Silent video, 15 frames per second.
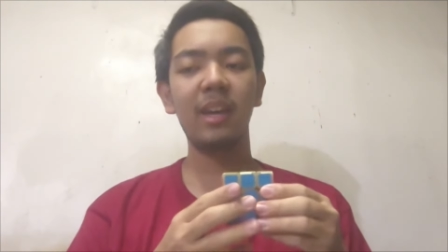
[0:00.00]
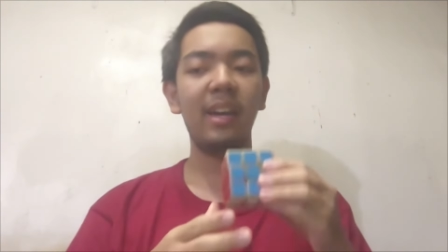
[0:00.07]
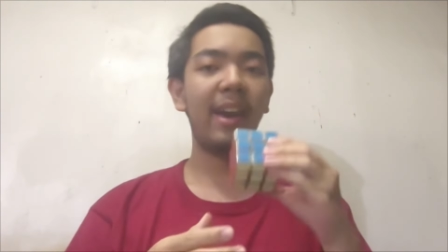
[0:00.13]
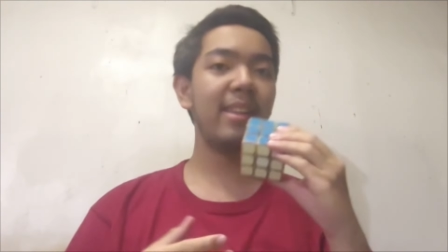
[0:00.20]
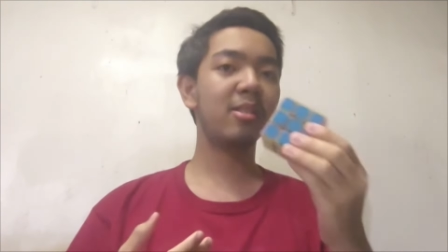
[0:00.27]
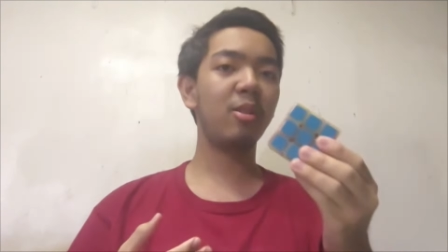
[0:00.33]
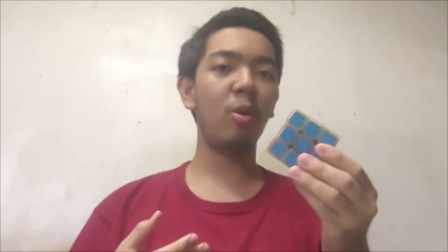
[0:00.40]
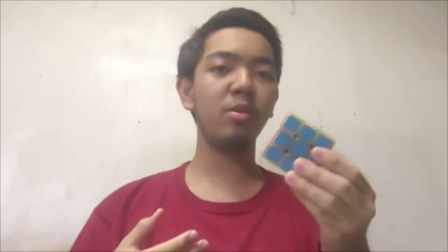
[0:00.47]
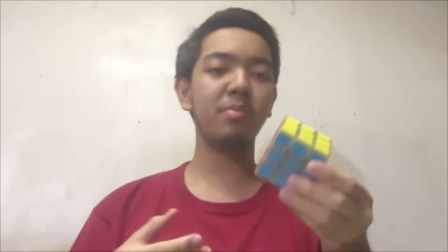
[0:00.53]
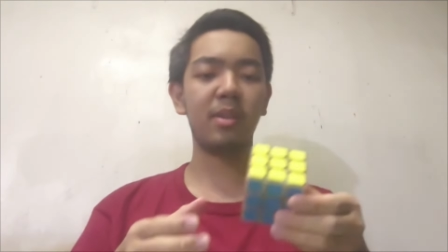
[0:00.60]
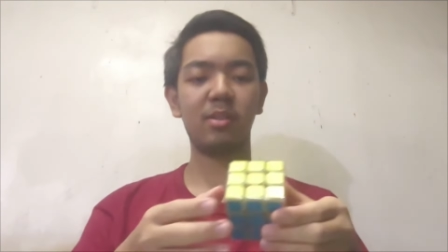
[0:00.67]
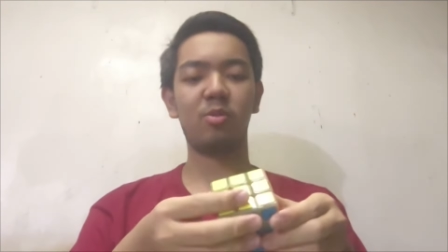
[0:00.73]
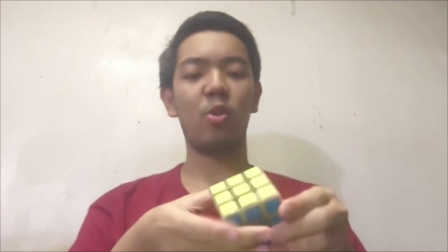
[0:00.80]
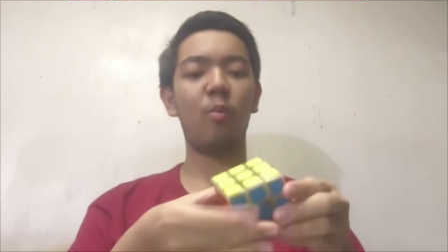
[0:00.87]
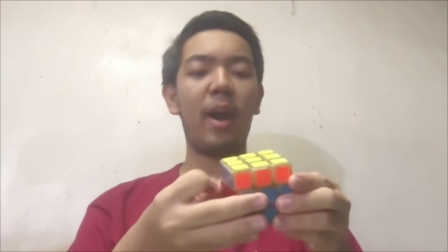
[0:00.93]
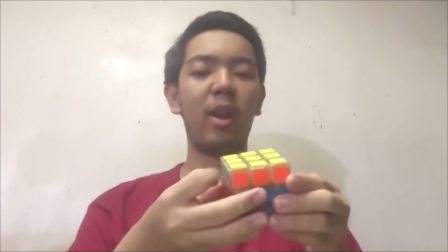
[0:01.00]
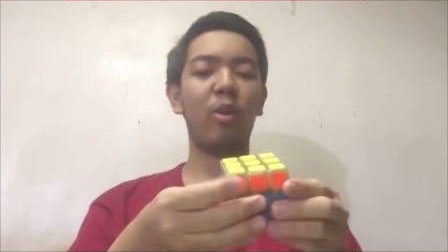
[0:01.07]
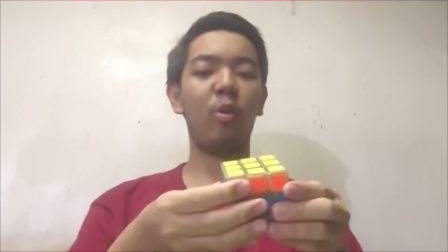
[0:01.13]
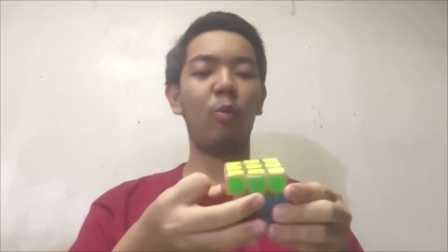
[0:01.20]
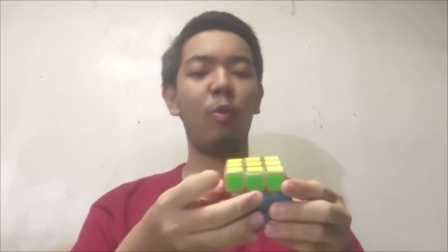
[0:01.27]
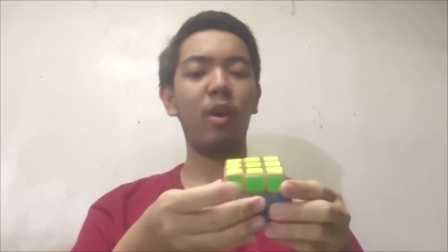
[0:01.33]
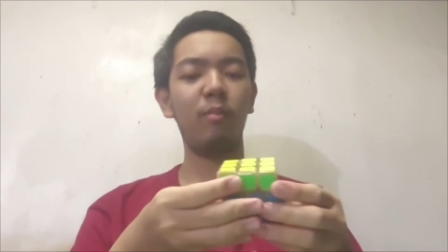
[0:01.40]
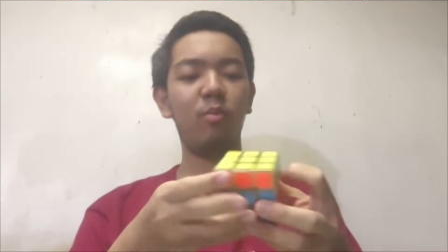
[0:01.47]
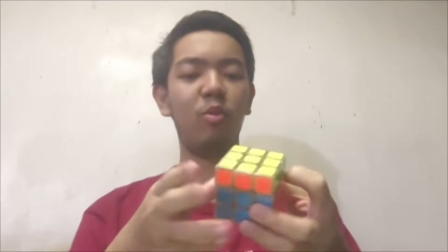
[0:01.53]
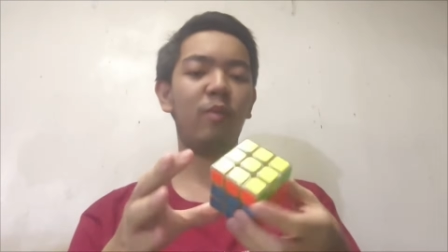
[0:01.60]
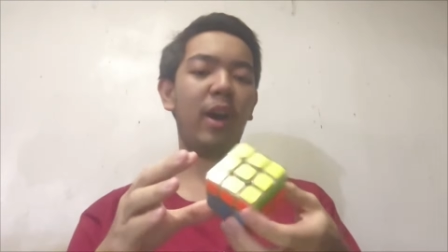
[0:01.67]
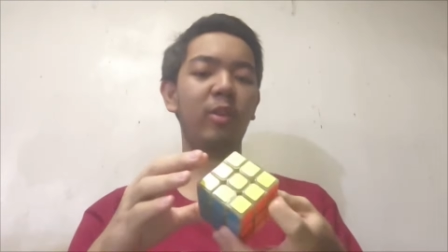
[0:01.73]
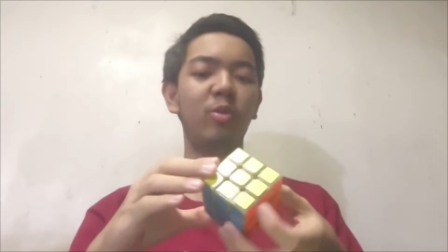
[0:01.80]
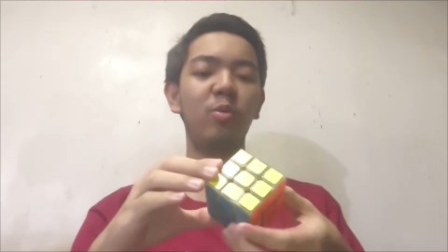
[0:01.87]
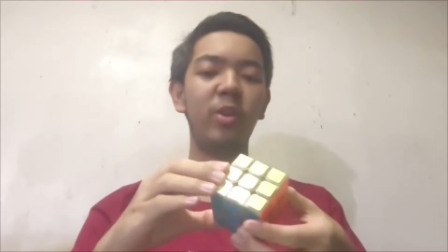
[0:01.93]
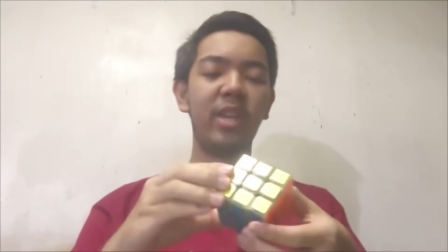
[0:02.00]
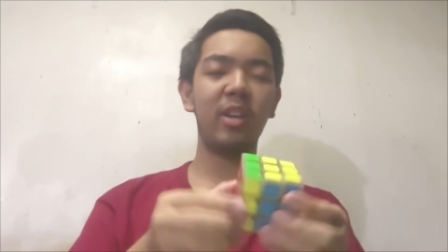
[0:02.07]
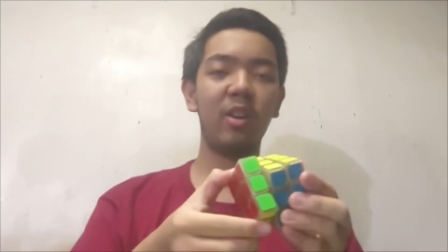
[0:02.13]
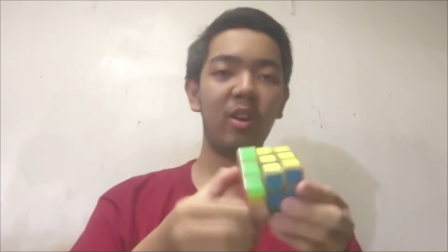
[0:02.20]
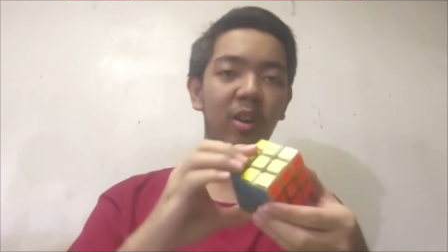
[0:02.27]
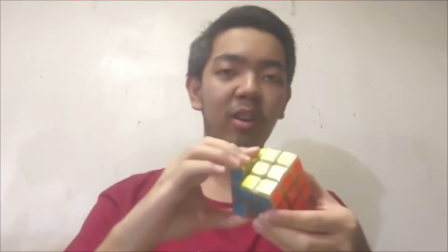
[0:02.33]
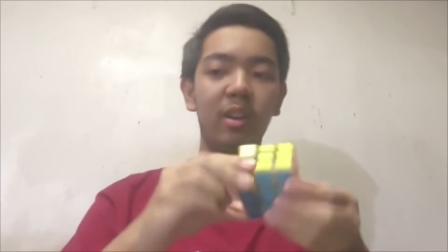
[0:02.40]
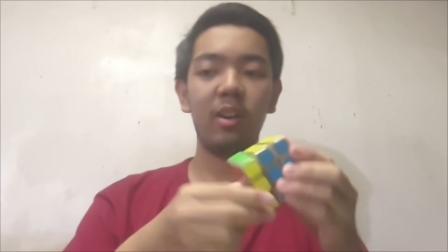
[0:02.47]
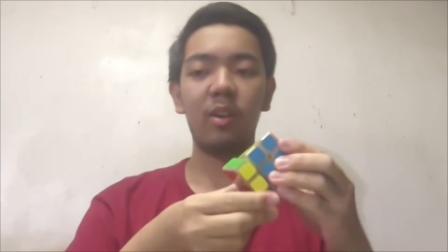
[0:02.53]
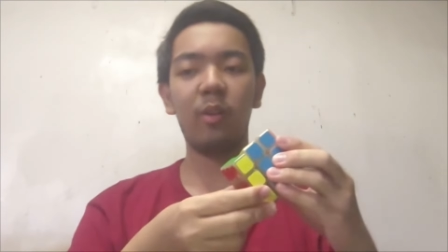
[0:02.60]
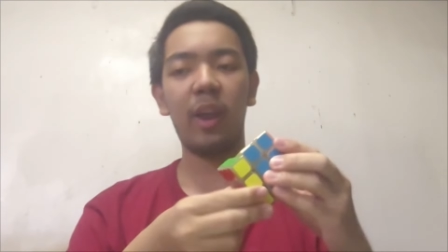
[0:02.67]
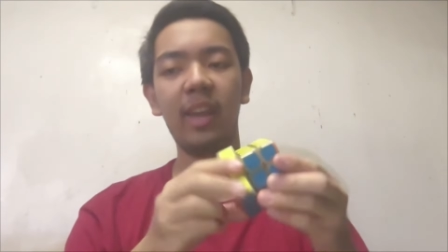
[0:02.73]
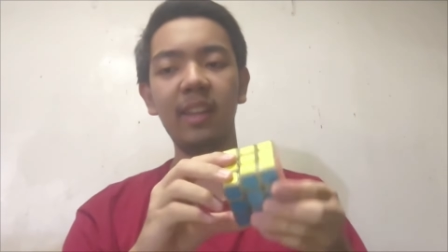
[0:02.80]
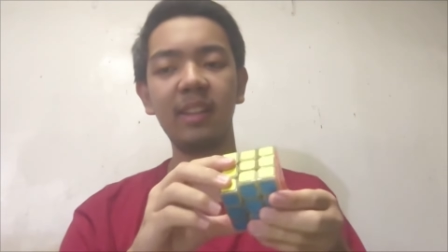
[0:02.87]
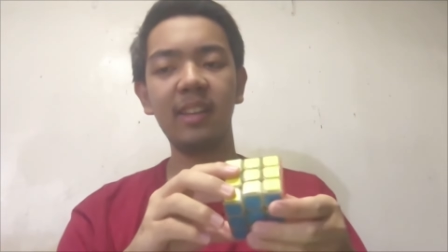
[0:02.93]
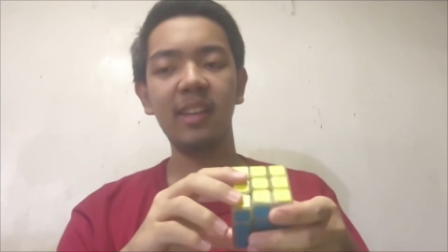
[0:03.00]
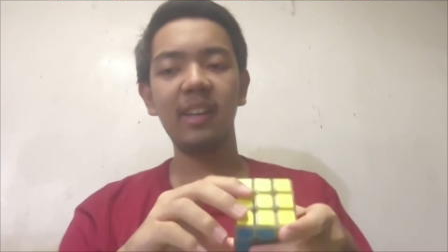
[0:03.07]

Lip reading: it's closed because no matter what move I do here, right,